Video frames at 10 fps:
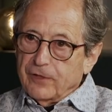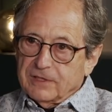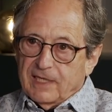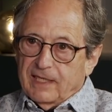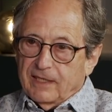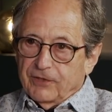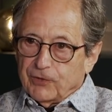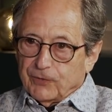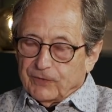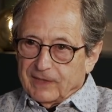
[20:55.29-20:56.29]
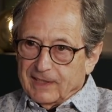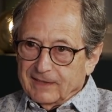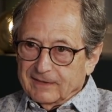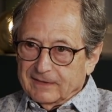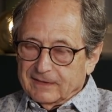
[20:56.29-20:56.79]
Firstly,
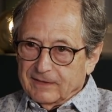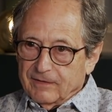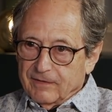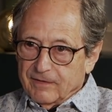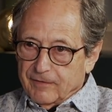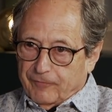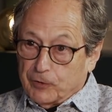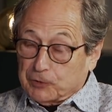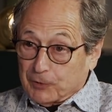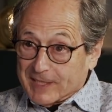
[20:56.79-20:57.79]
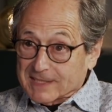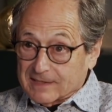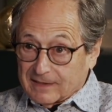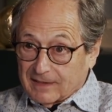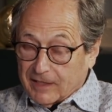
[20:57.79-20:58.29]
the future
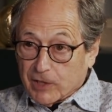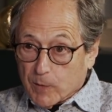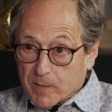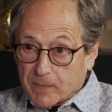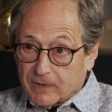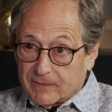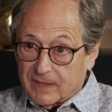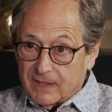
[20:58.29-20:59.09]
is unknowable,